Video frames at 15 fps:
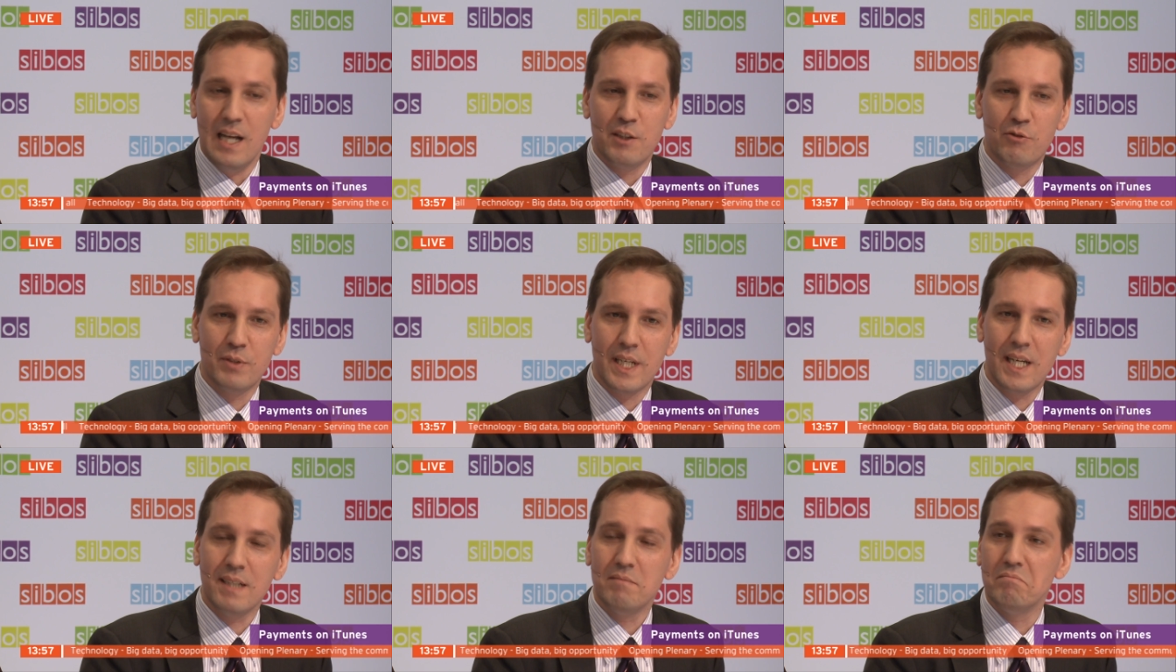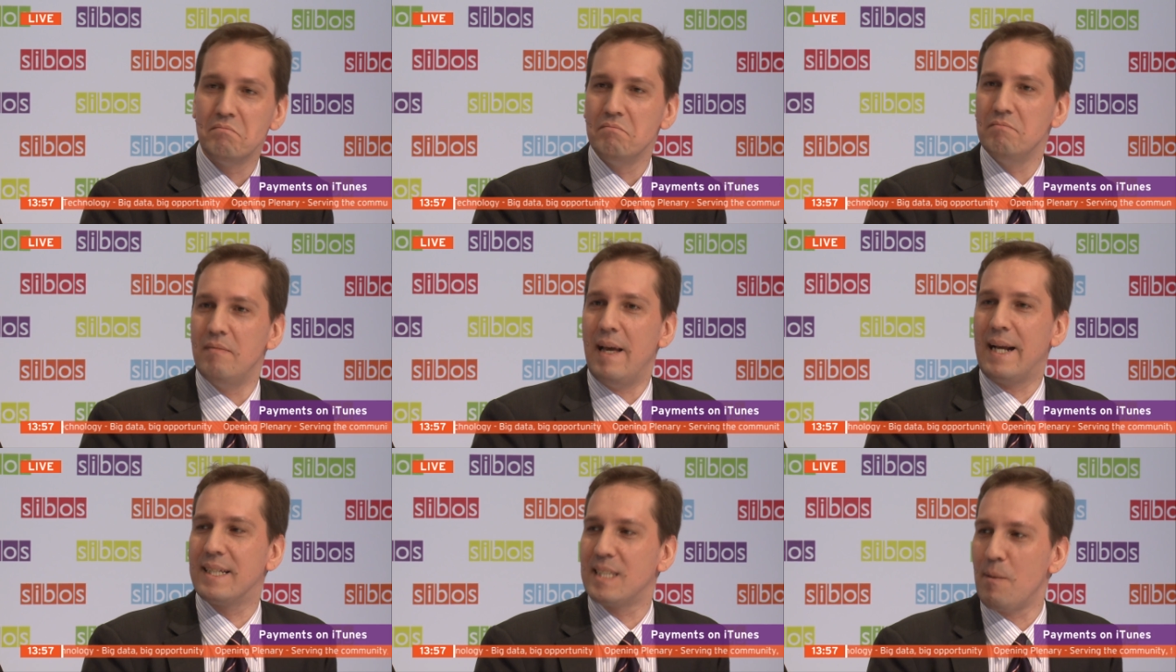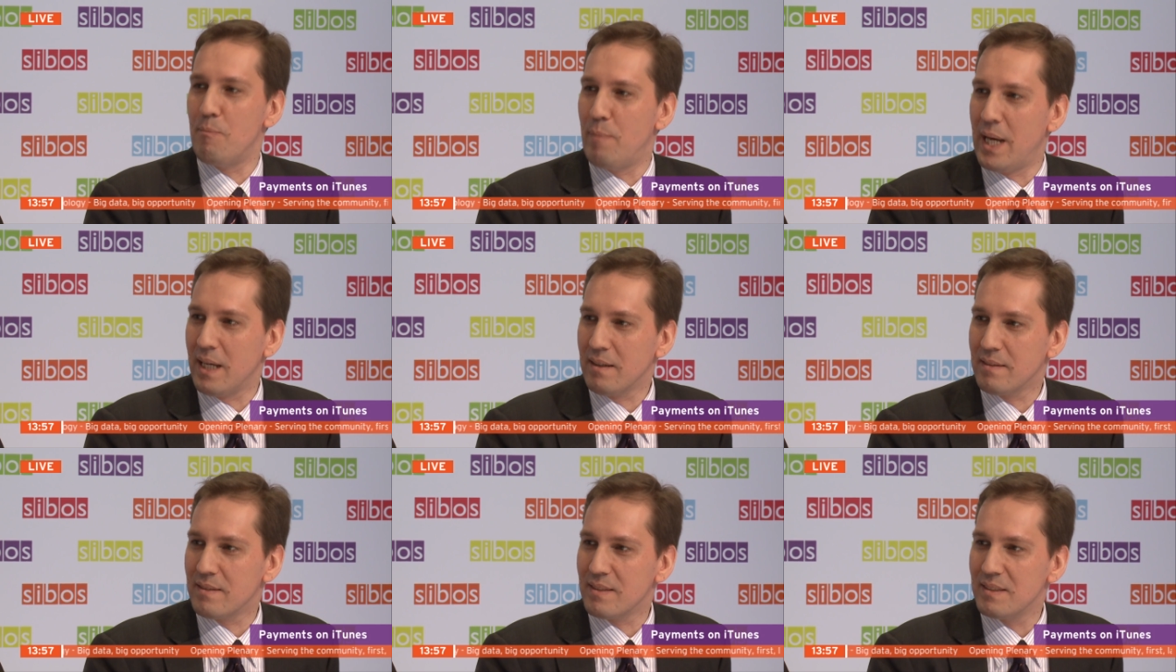And today, except
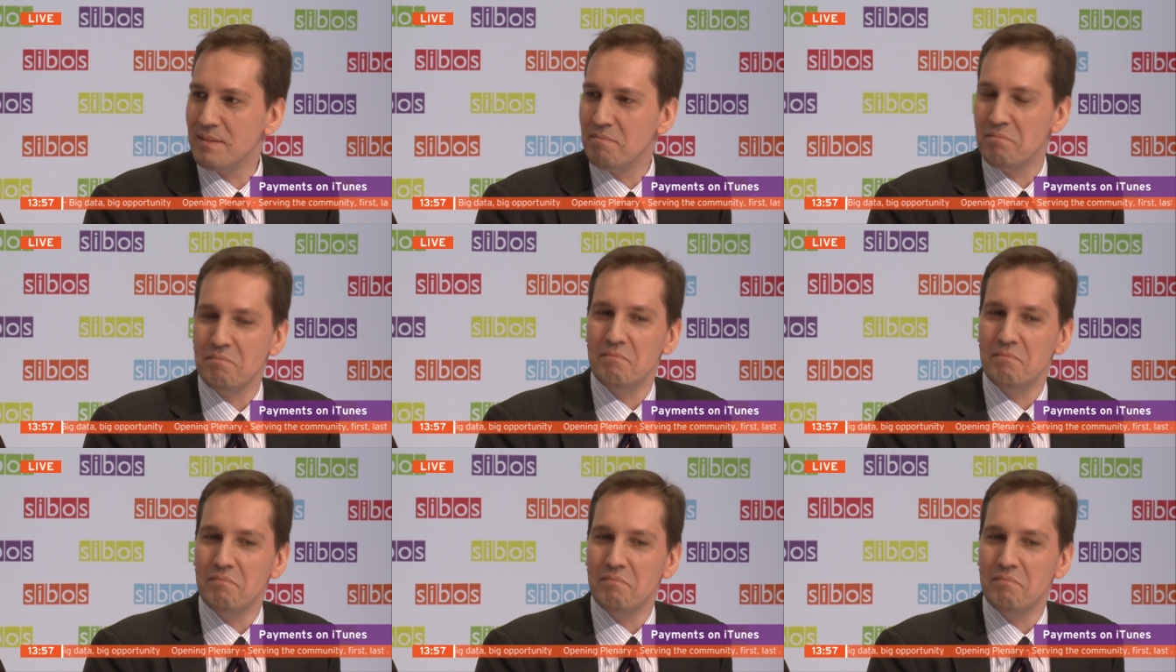banks,